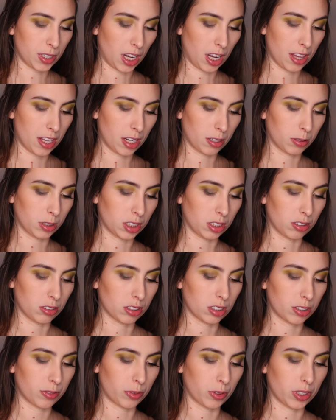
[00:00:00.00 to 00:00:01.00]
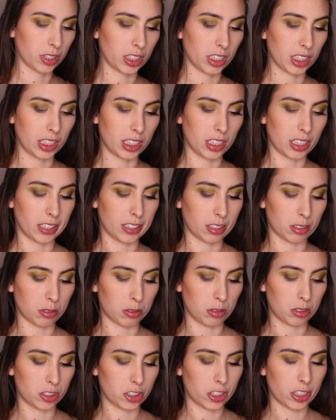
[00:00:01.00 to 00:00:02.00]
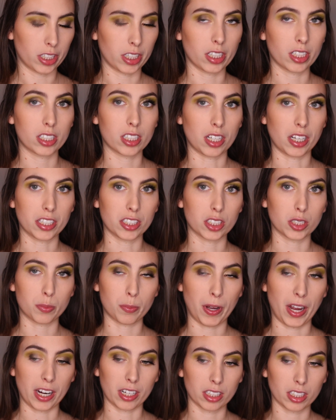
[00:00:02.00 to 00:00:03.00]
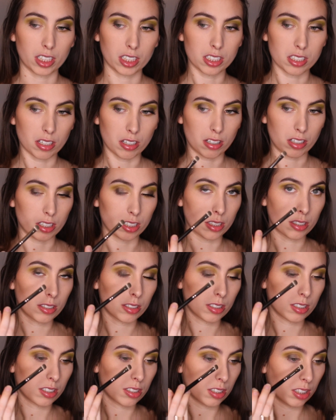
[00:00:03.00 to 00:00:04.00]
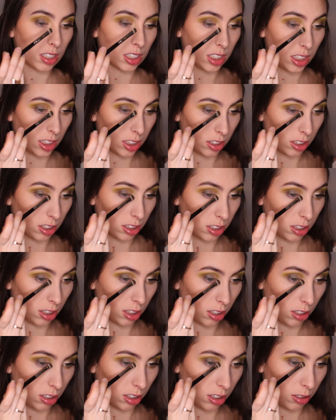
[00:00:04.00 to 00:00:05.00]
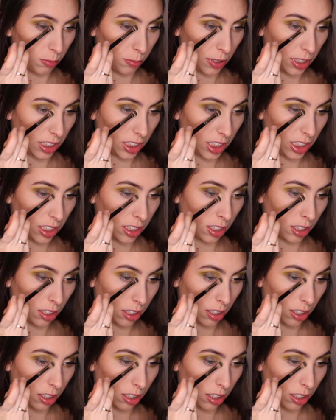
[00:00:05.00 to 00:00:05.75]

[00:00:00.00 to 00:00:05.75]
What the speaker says: side that we used for the lighter gold shades, I just packed this on the inner third of my lid.